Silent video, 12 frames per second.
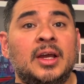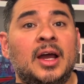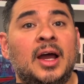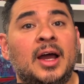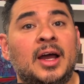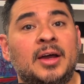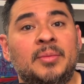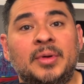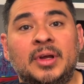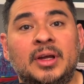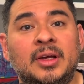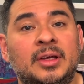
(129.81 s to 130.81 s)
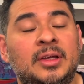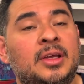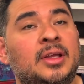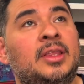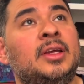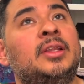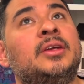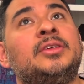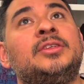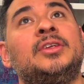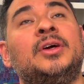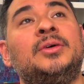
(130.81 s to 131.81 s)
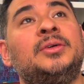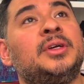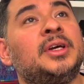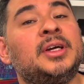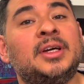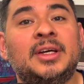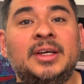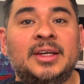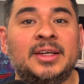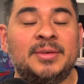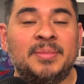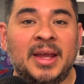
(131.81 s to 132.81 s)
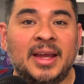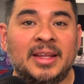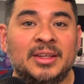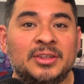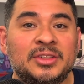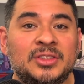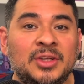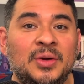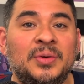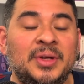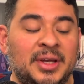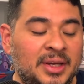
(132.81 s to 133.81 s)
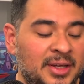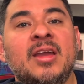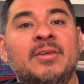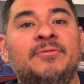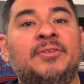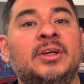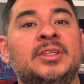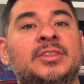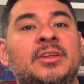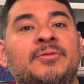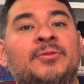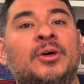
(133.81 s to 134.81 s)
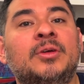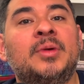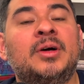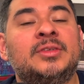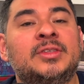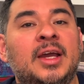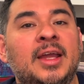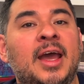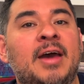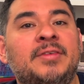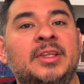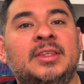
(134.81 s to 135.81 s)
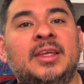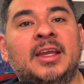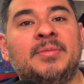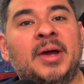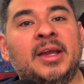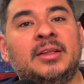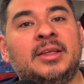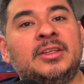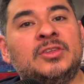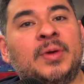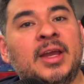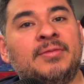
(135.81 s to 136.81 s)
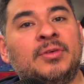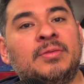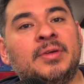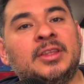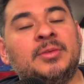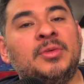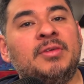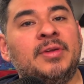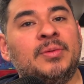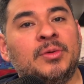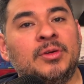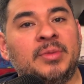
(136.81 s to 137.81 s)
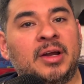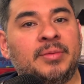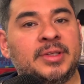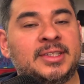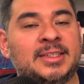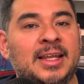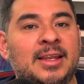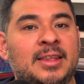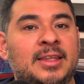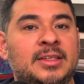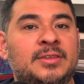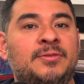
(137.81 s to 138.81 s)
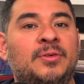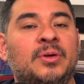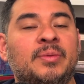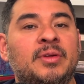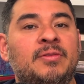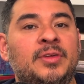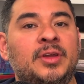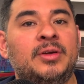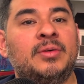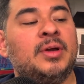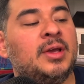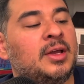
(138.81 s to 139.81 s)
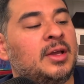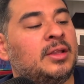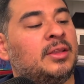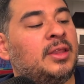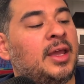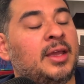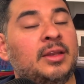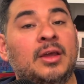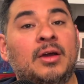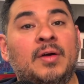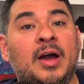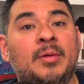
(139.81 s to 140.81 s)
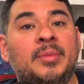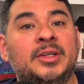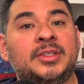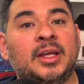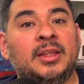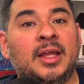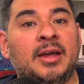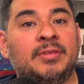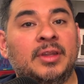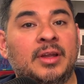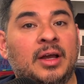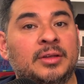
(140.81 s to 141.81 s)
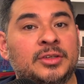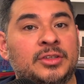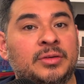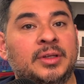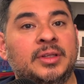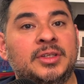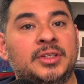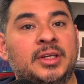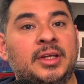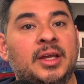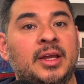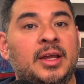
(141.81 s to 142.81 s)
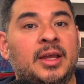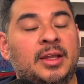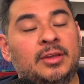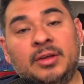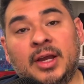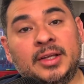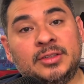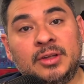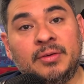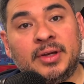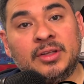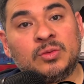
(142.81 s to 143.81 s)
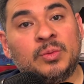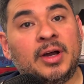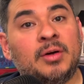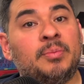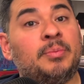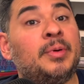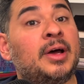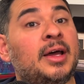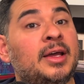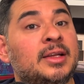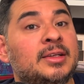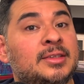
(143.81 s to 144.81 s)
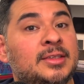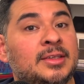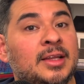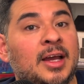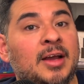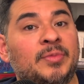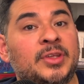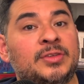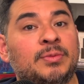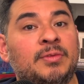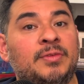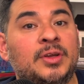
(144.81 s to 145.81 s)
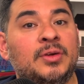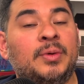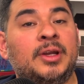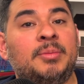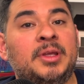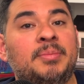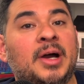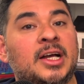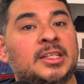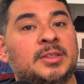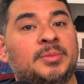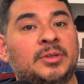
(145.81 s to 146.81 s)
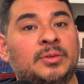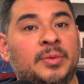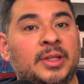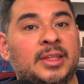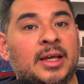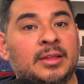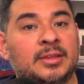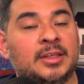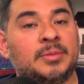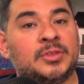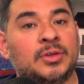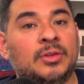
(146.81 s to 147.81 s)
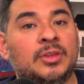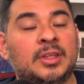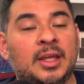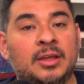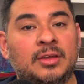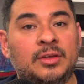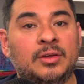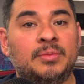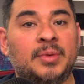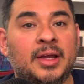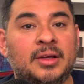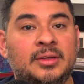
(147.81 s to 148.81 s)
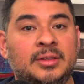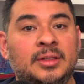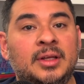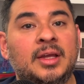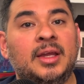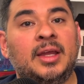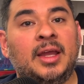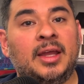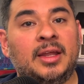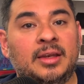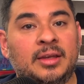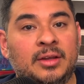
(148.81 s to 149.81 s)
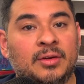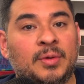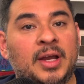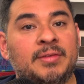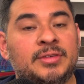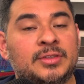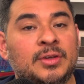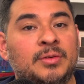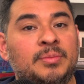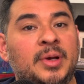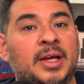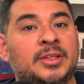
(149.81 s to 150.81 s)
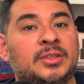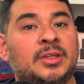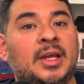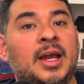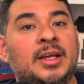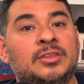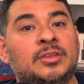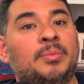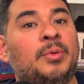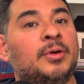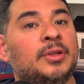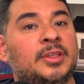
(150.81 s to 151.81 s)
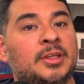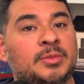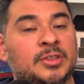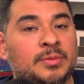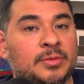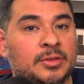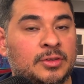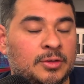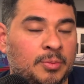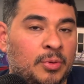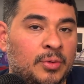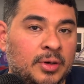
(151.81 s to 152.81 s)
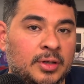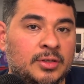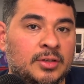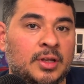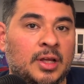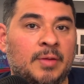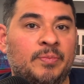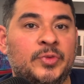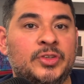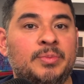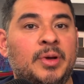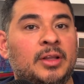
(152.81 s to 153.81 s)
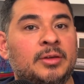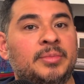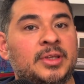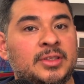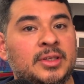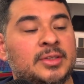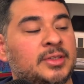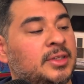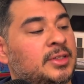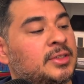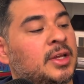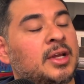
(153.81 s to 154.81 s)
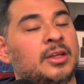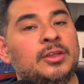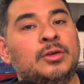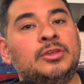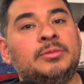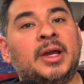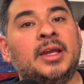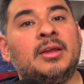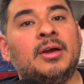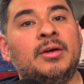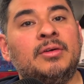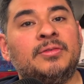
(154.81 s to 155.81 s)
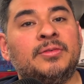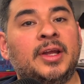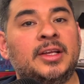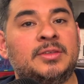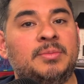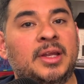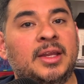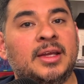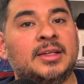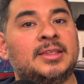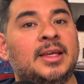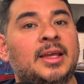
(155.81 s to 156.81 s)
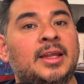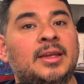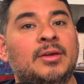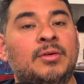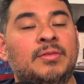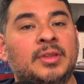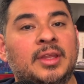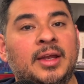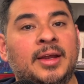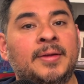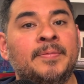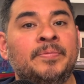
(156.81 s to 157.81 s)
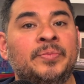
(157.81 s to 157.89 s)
They're so good, man. They're so good. First and foremost, I have to thank Michael and his wife over at the Movie Room. I was sent this for review. They know how much I love the Dollars Trilogy, and you guys know it as well. But this review wouldn't be possible without them. So thank you, Michael and your wife, so much. Guys, support them. Support smaller businesses. Use my code FranksMedia10 over there.